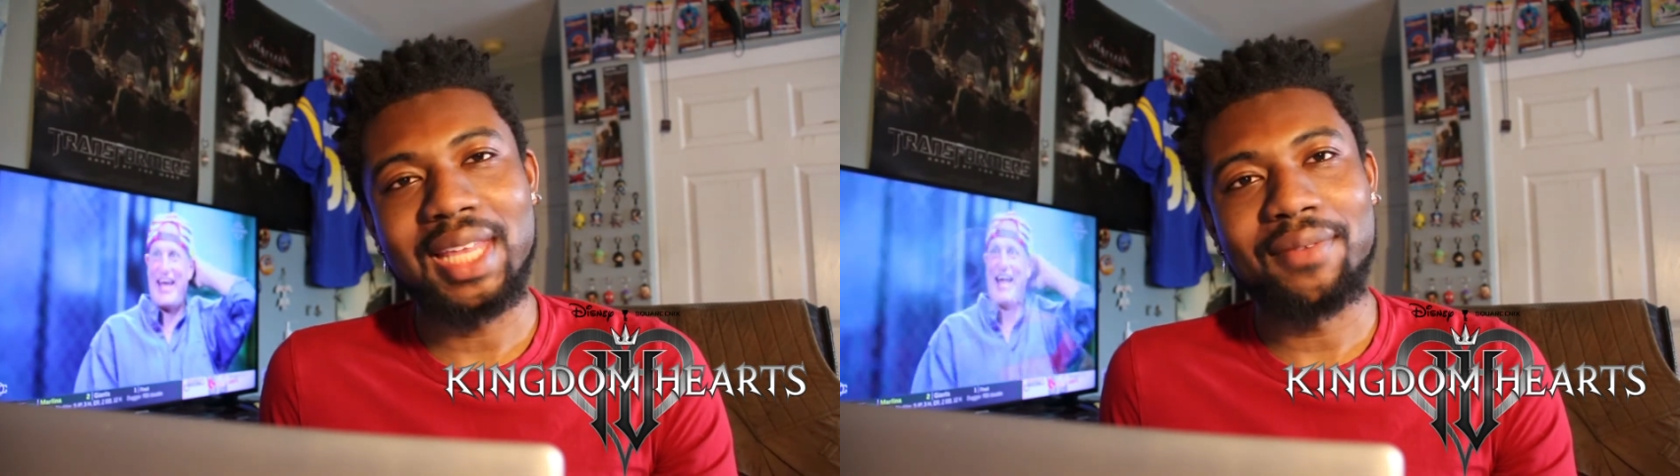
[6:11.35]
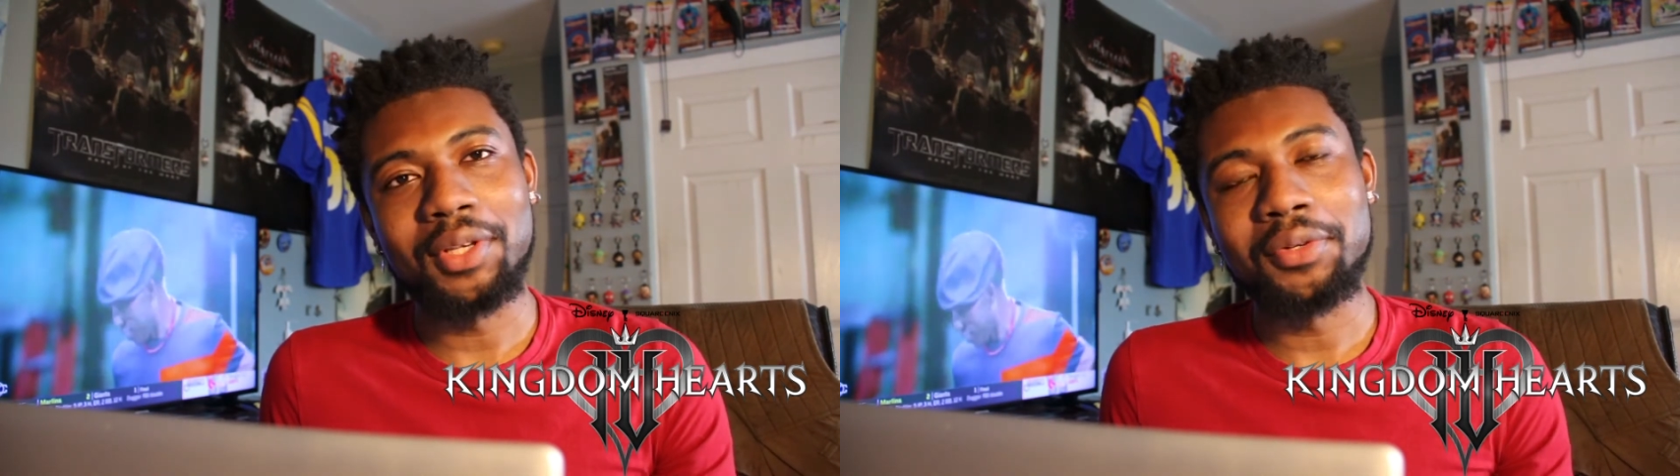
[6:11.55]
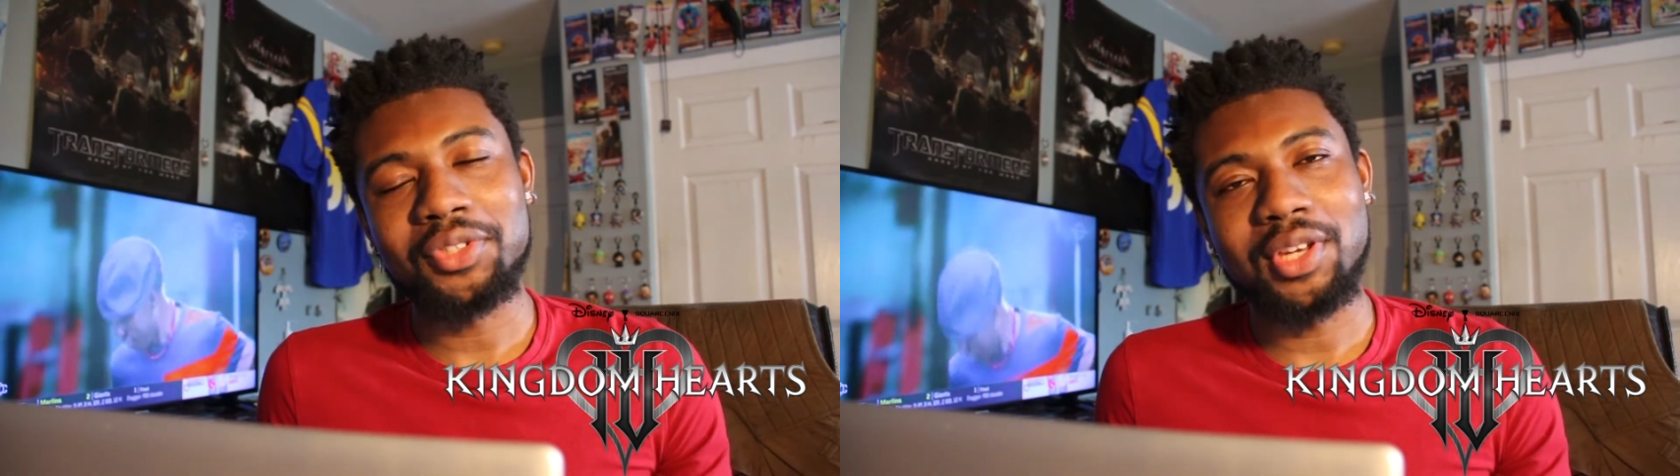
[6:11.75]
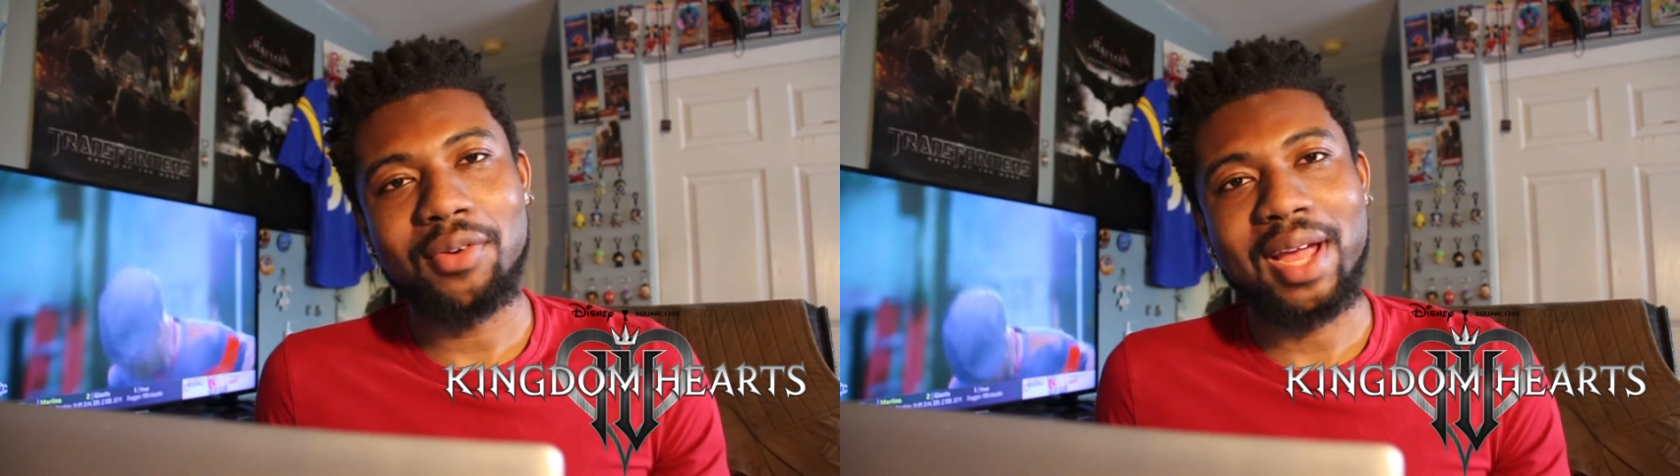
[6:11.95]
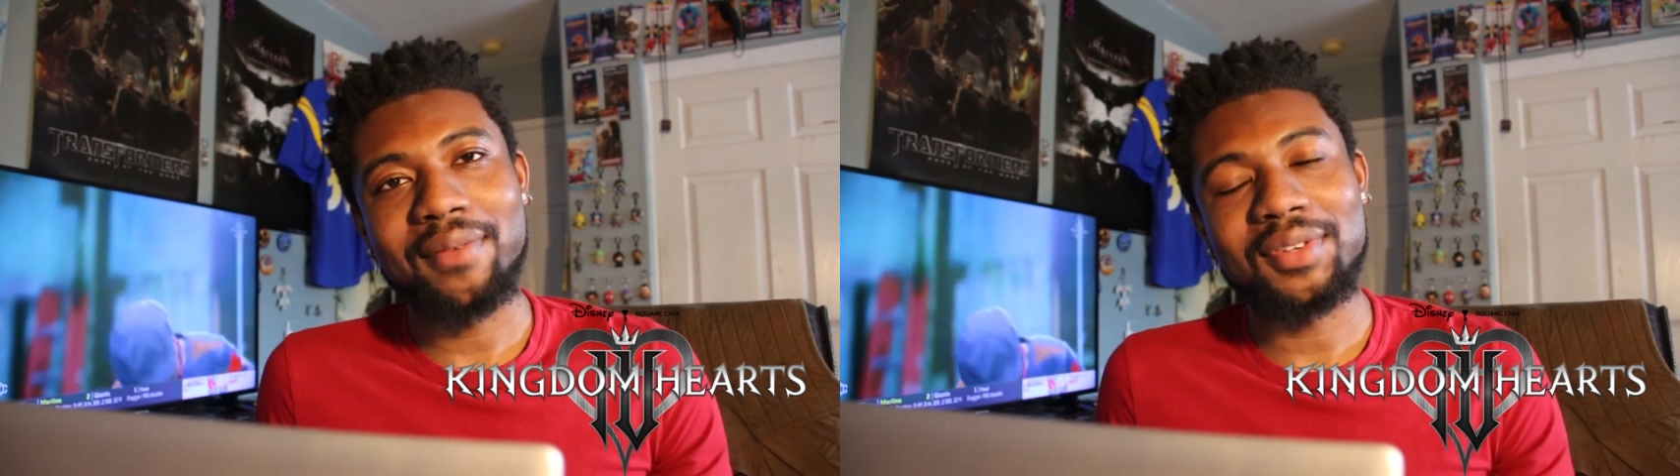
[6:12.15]
evolution in
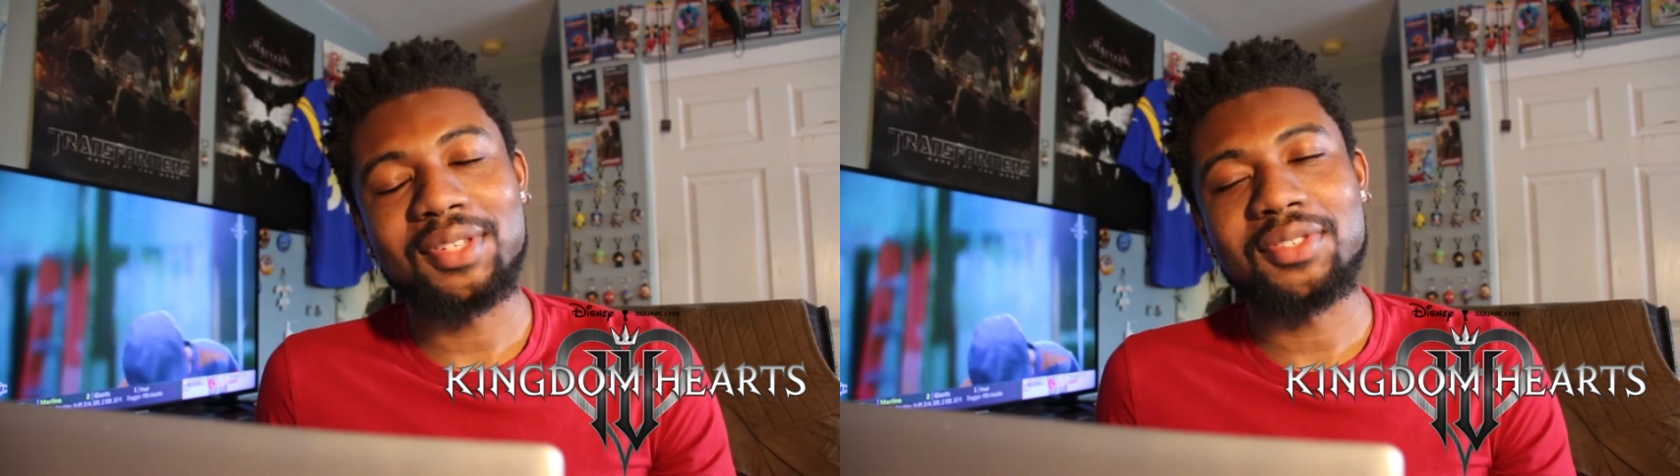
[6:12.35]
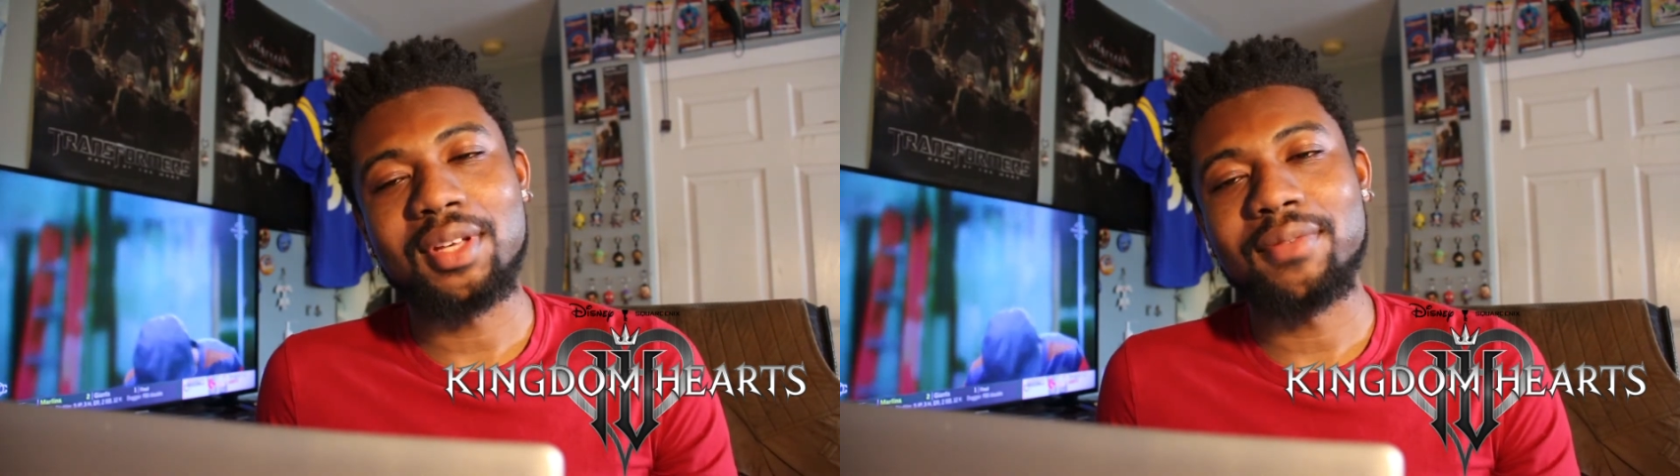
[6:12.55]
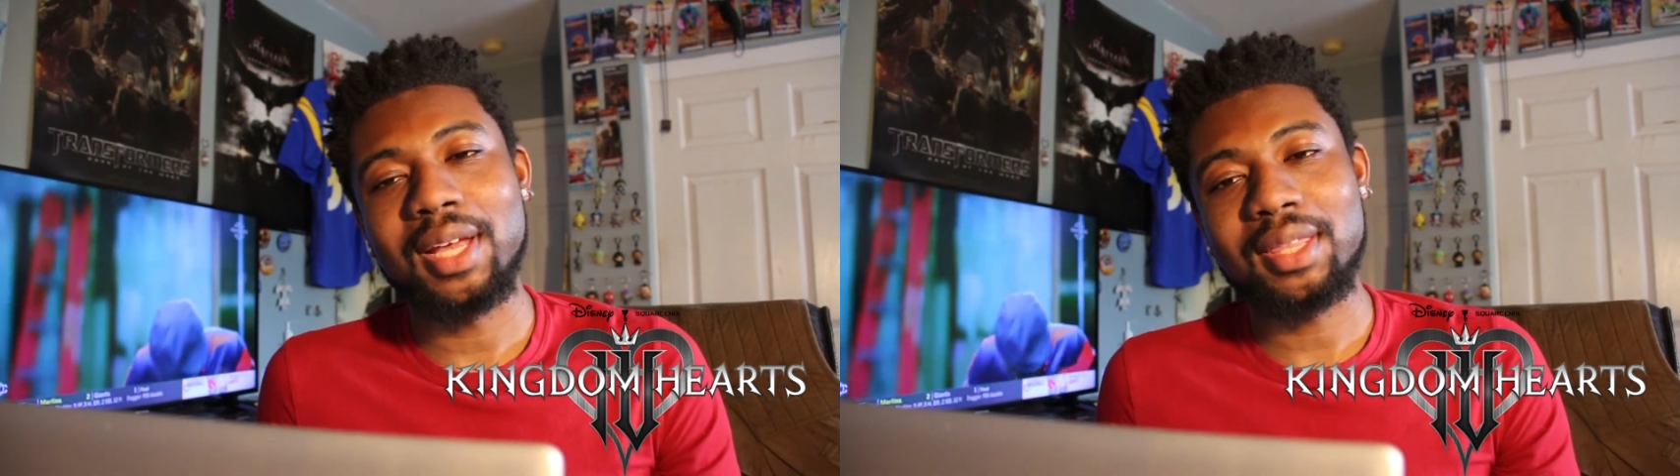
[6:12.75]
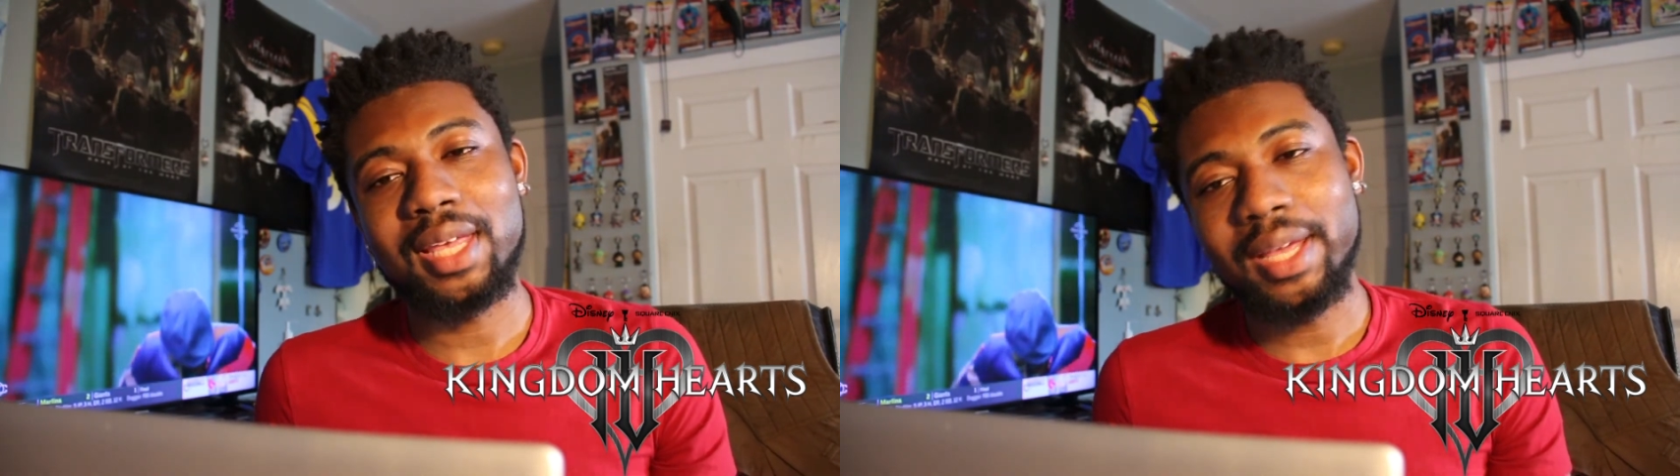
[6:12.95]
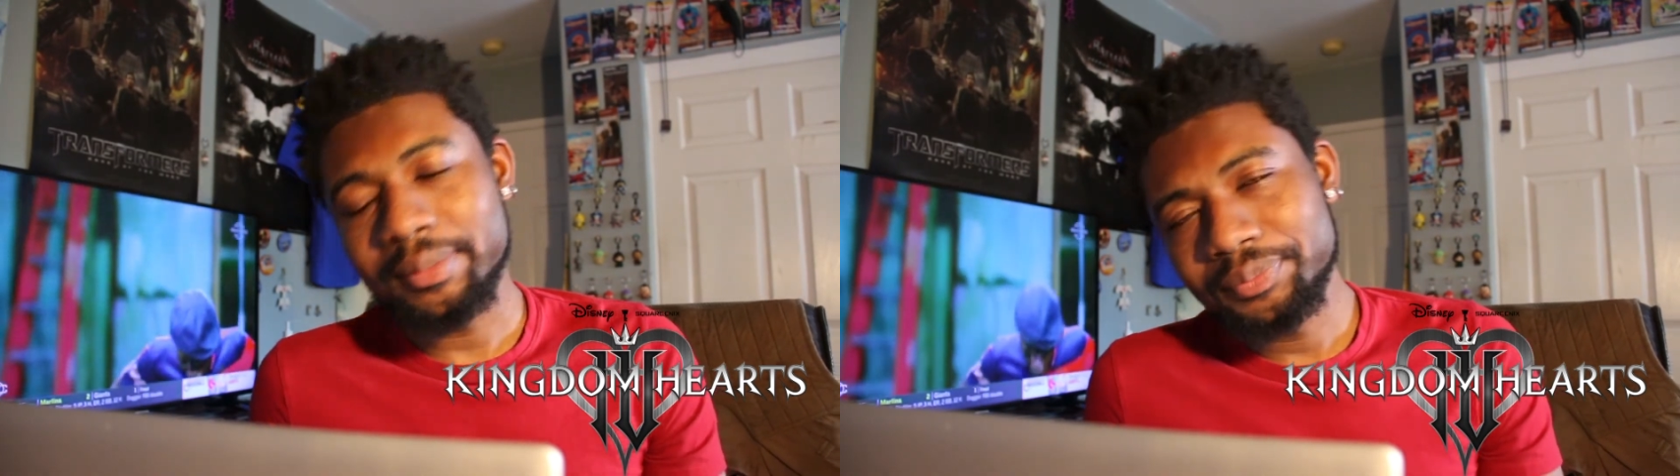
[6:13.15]
graphics and stuff like
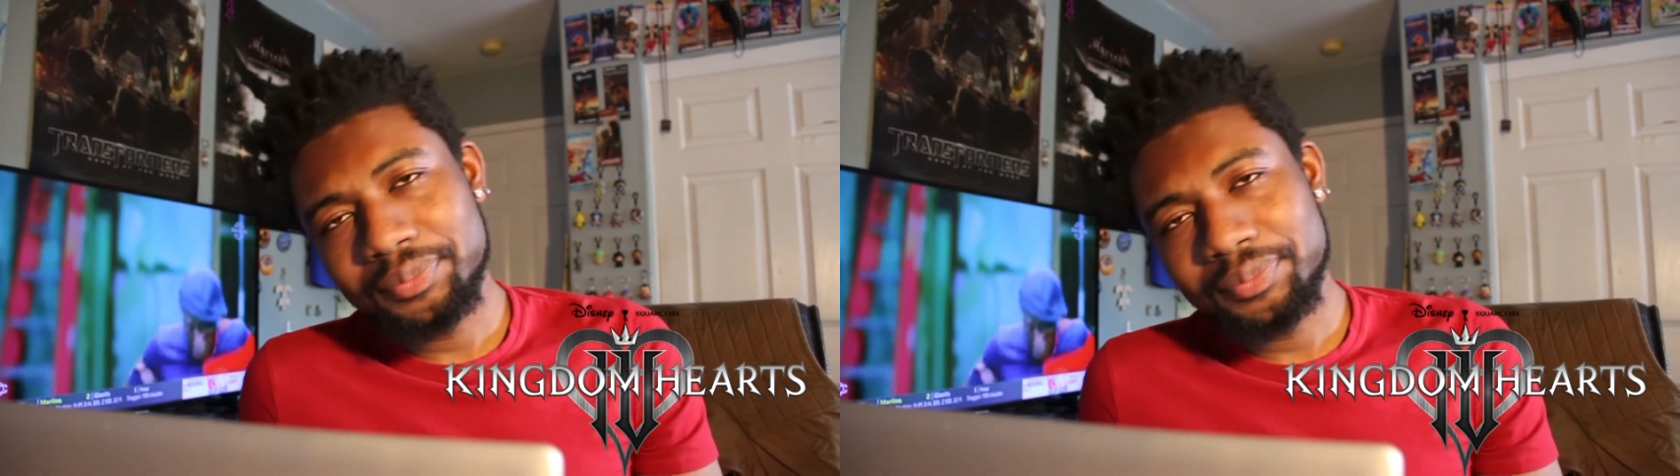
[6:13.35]
that.